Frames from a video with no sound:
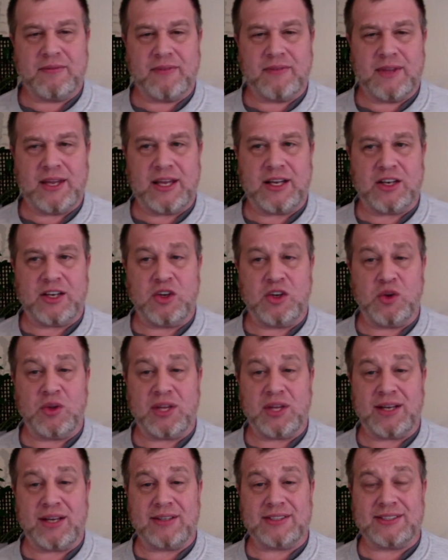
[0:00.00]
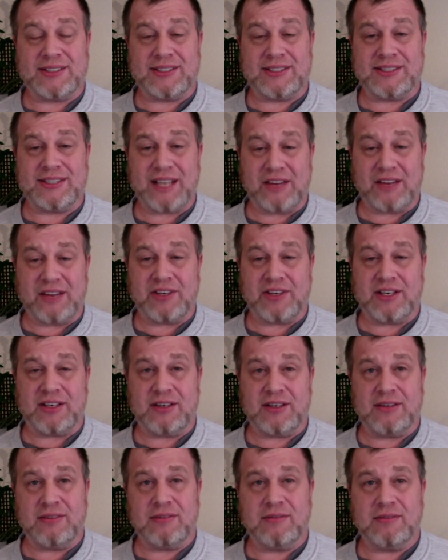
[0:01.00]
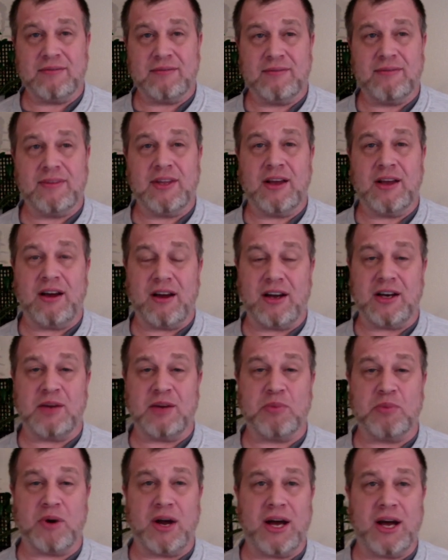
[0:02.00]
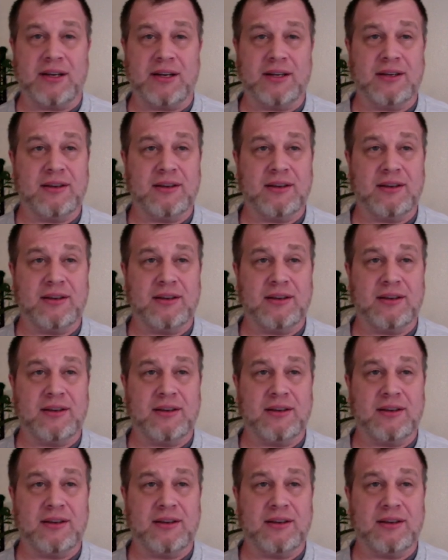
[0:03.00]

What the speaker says: In 2007, Honda brought